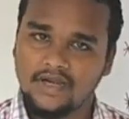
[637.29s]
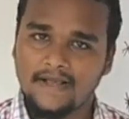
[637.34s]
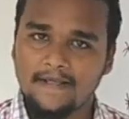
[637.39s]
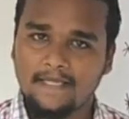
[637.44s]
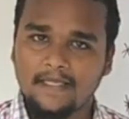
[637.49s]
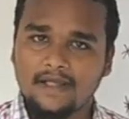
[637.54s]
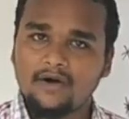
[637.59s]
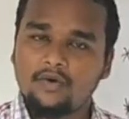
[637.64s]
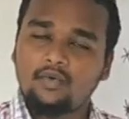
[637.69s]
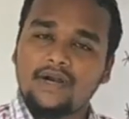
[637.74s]
Okay?
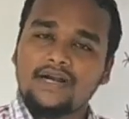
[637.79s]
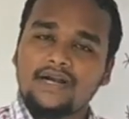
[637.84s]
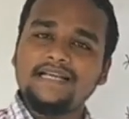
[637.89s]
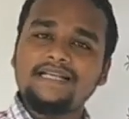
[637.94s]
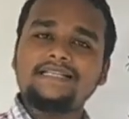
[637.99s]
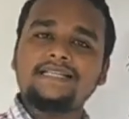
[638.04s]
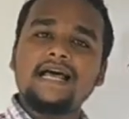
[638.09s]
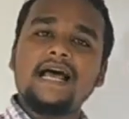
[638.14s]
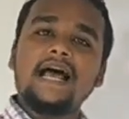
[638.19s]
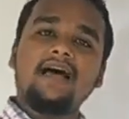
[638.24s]
One
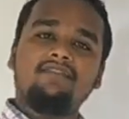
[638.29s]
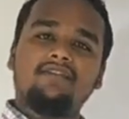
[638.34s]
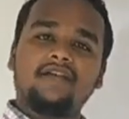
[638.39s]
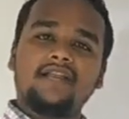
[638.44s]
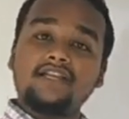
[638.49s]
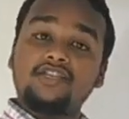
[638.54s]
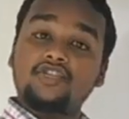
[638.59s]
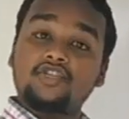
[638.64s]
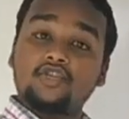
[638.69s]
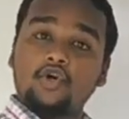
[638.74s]
is a
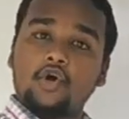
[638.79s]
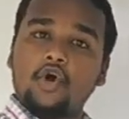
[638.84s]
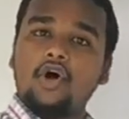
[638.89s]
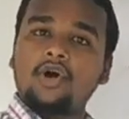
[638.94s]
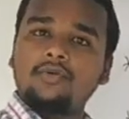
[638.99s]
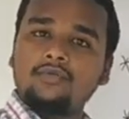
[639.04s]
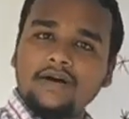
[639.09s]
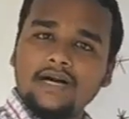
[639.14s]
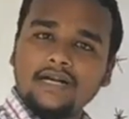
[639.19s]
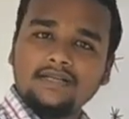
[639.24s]
very
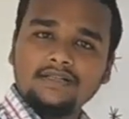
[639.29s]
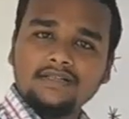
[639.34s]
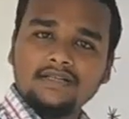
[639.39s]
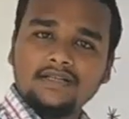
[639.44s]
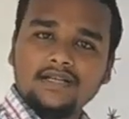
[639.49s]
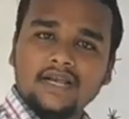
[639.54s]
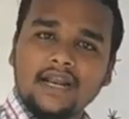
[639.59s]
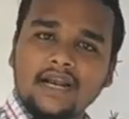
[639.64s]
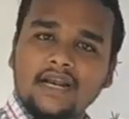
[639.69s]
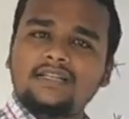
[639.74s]
strong
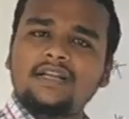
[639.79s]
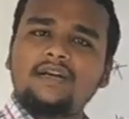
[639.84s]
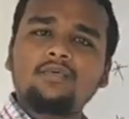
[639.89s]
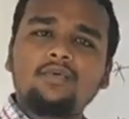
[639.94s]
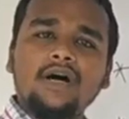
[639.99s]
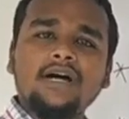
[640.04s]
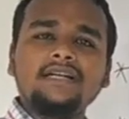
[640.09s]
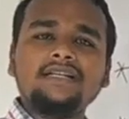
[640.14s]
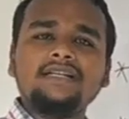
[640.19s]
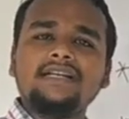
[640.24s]
one,
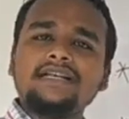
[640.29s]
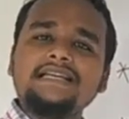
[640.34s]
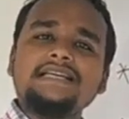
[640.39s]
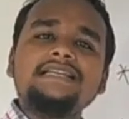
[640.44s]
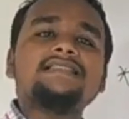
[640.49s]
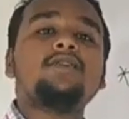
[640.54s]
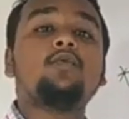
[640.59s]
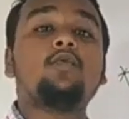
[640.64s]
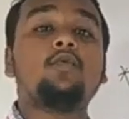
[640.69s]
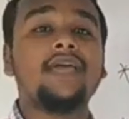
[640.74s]
another one
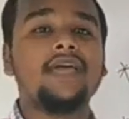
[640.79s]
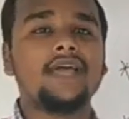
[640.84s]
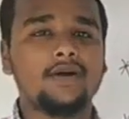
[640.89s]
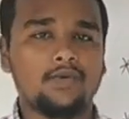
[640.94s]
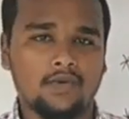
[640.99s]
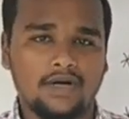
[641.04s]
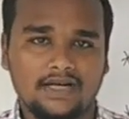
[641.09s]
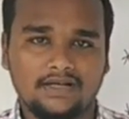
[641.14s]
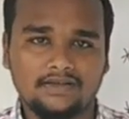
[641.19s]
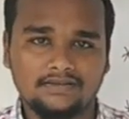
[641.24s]
is a
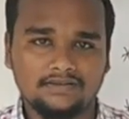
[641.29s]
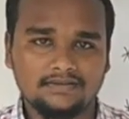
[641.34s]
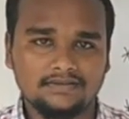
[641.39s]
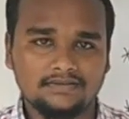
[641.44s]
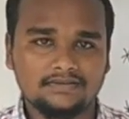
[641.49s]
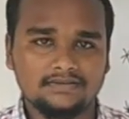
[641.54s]
weak one.